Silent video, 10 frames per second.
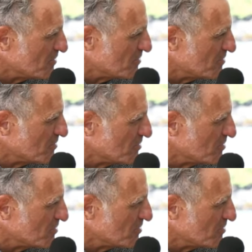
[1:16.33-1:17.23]

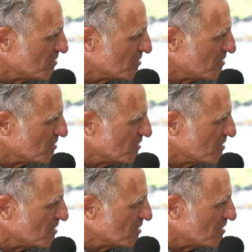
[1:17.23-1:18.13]

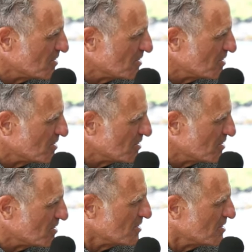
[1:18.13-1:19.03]

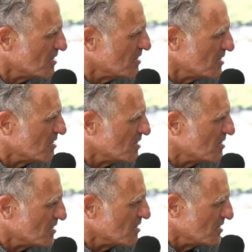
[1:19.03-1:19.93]

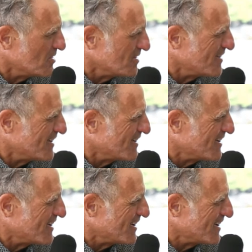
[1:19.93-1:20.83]

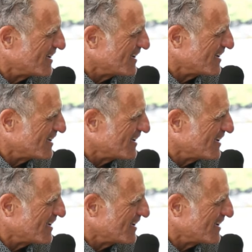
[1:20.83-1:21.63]
The person shown says nothing.